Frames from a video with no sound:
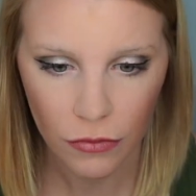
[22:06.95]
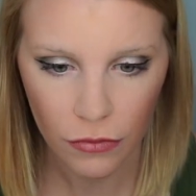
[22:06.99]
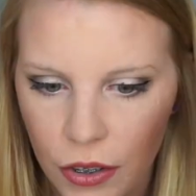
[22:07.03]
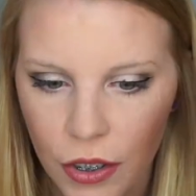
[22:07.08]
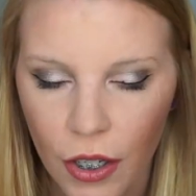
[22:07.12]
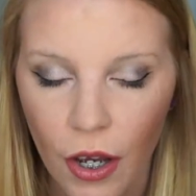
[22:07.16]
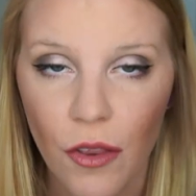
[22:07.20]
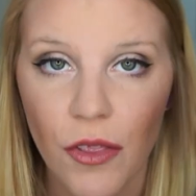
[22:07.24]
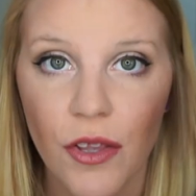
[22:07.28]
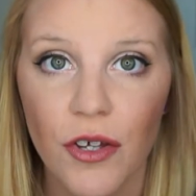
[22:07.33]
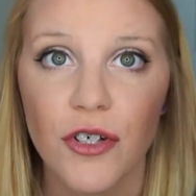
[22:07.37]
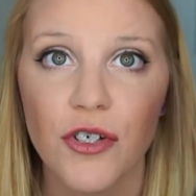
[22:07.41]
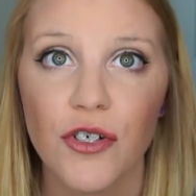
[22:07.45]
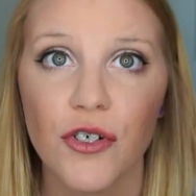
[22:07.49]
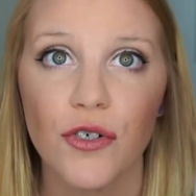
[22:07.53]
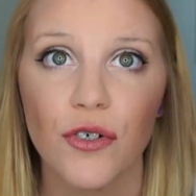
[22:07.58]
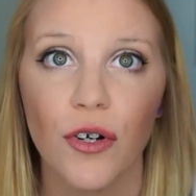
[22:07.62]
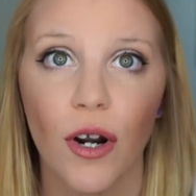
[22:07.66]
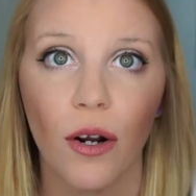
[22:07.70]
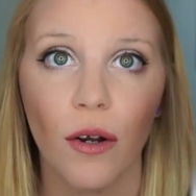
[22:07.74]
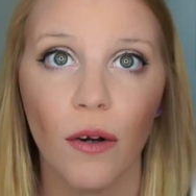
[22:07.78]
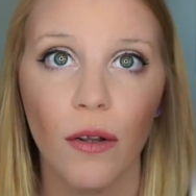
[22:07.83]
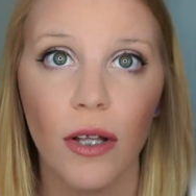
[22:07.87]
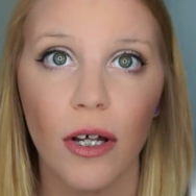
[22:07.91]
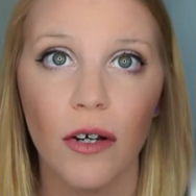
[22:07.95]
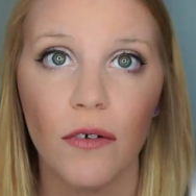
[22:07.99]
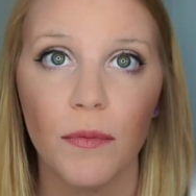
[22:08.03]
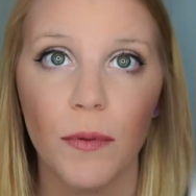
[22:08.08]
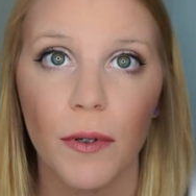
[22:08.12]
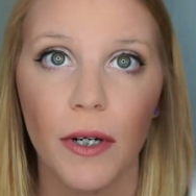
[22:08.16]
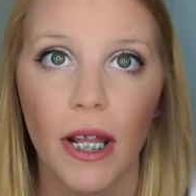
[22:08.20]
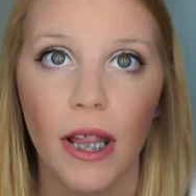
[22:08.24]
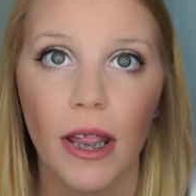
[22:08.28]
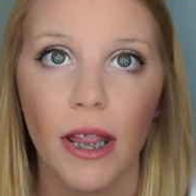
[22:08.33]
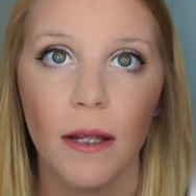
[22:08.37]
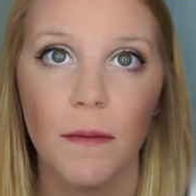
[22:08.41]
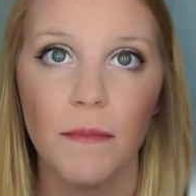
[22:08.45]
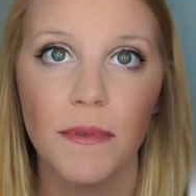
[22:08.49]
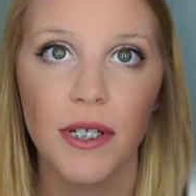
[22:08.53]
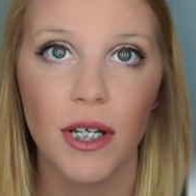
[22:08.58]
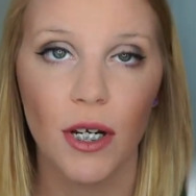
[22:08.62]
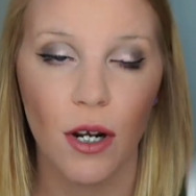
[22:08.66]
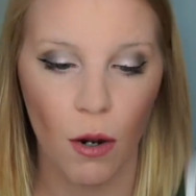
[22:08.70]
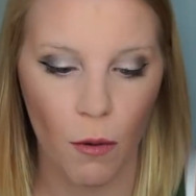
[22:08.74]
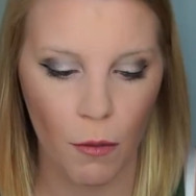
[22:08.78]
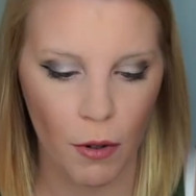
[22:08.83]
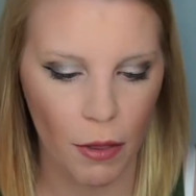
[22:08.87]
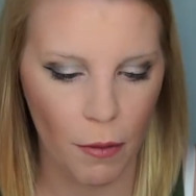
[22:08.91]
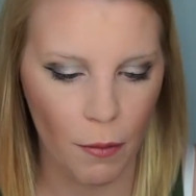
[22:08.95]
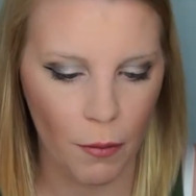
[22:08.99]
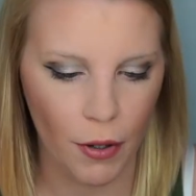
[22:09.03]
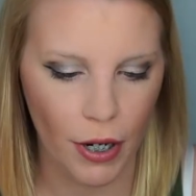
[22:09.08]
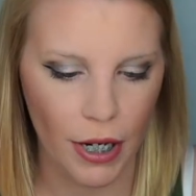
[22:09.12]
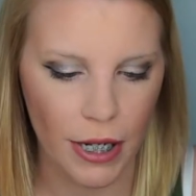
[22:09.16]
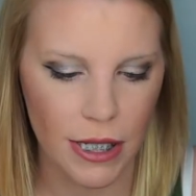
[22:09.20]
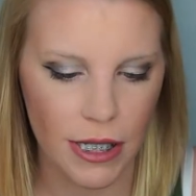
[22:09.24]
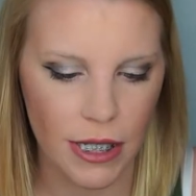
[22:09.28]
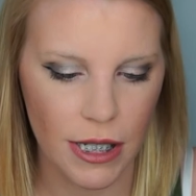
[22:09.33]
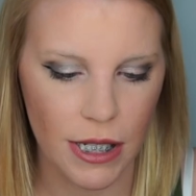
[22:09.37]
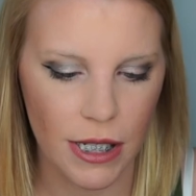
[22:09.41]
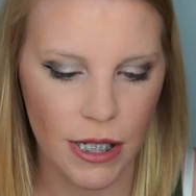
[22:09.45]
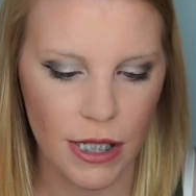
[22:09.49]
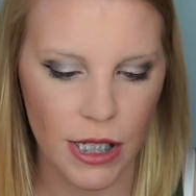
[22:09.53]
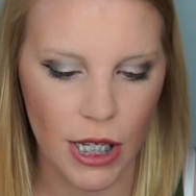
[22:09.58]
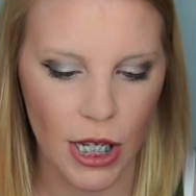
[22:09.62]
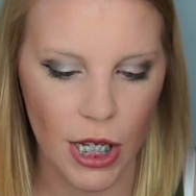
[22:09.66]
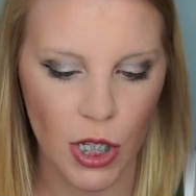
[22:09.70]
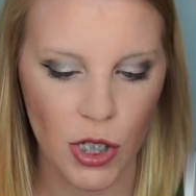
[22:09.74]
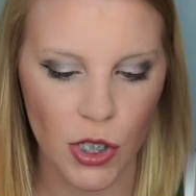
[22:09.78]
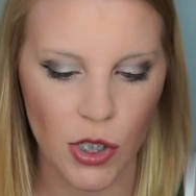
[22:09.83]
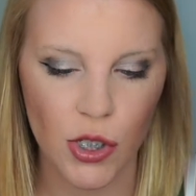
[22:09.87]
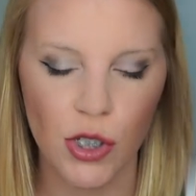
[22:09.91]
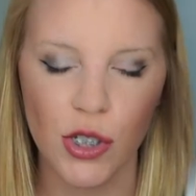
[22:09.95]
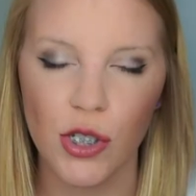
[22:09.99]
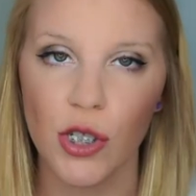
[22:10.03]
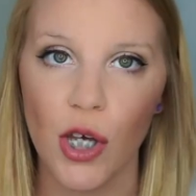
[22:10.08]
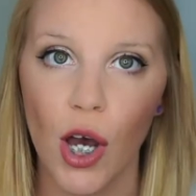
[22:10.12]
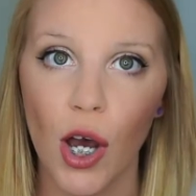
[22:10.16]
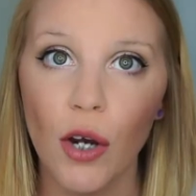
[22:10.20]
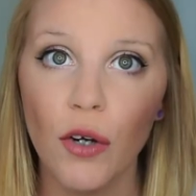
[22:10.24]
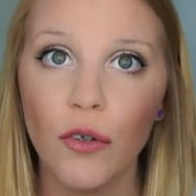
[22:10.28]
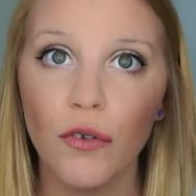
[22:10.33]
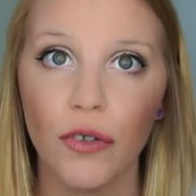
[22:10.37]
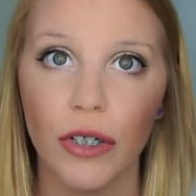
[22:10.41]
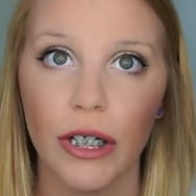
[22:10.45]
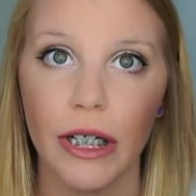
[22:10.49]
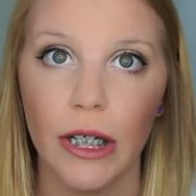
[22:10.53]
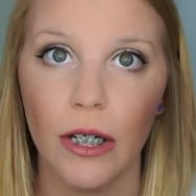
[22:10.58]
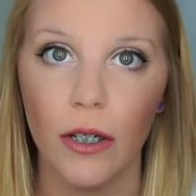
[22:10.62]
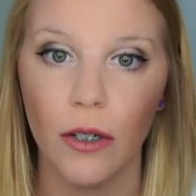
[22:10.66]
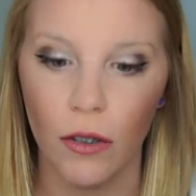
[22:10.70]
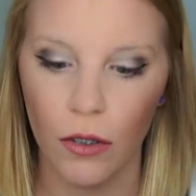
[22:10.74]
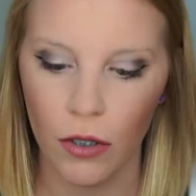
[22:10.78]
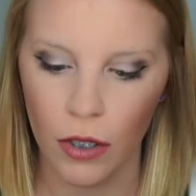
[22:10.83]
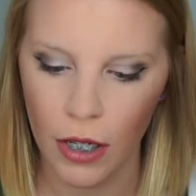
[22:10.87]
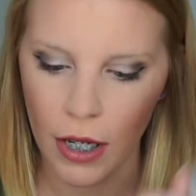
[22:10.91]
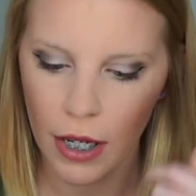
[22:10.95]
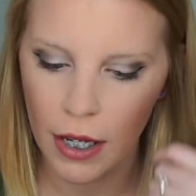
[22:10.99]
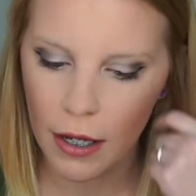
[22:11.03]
Y'all, the struggle of putting lipstick on with braces is so real.